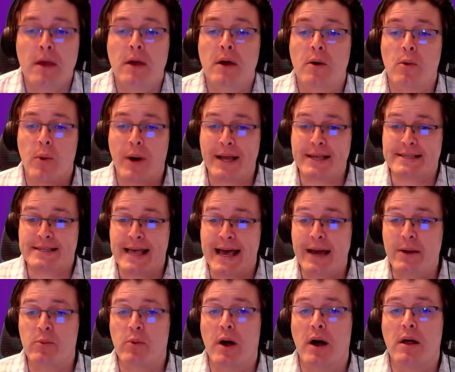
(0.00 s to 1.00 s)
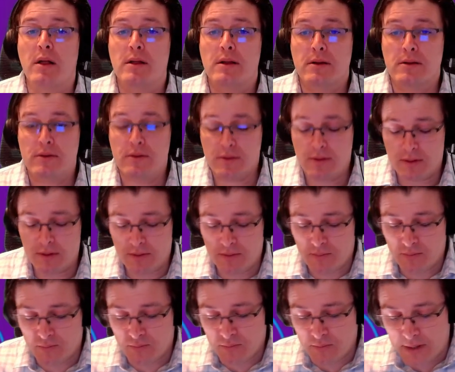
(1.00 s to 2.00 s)
Why is that? Well,
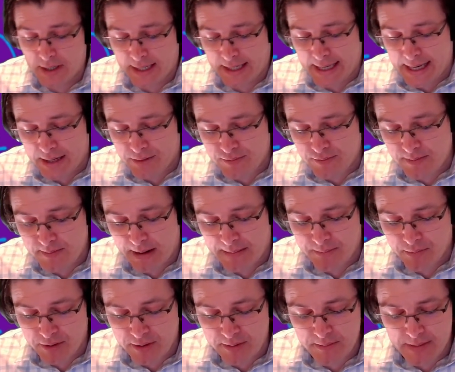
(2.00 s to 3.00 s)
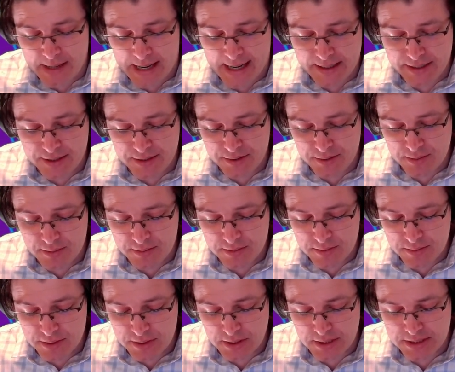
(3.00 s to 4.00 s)
again, remembering back to,
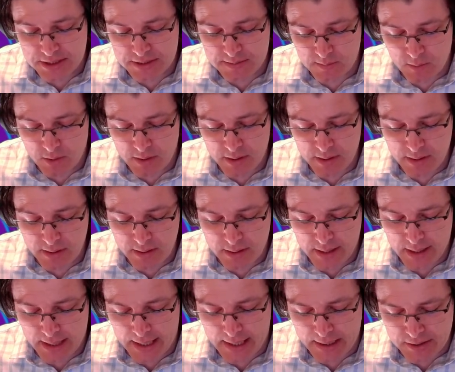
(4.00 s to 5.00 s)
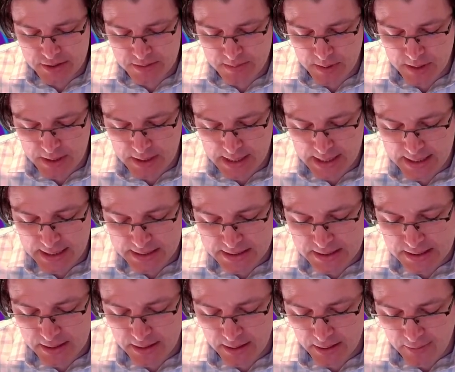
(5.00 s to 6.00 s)
so this is more algebra, not
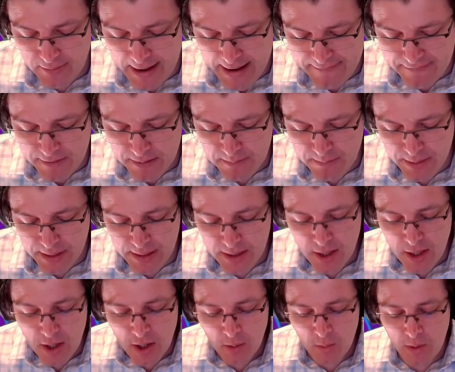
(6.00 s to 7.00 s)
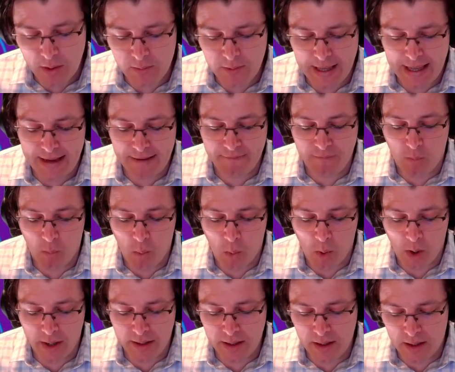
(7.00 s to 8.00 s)
necessarily graphing, but when we have
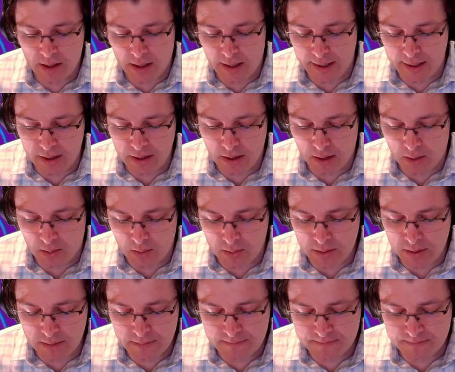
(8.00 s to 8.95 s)
one unknown,